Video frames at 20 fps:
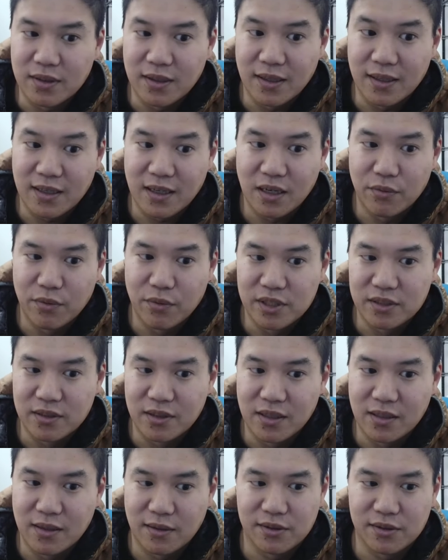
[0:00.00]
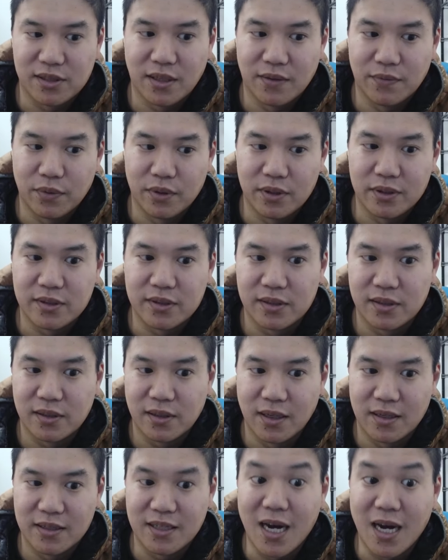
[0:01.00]
Like originally our stuff was
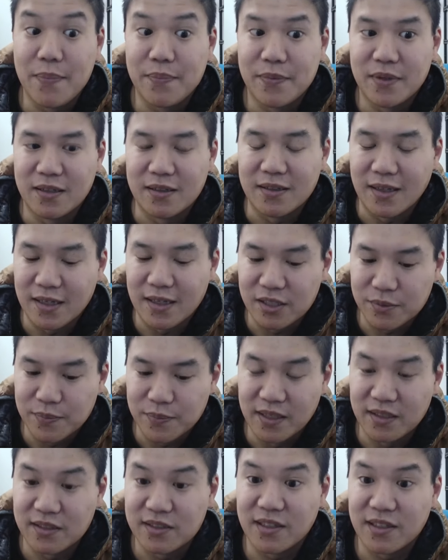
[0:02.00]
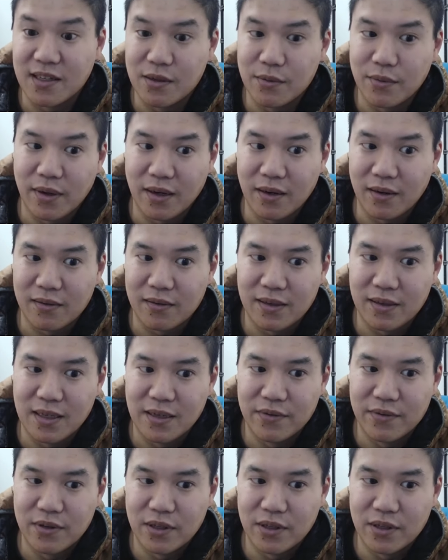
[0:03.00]
adopted as being ski wear, even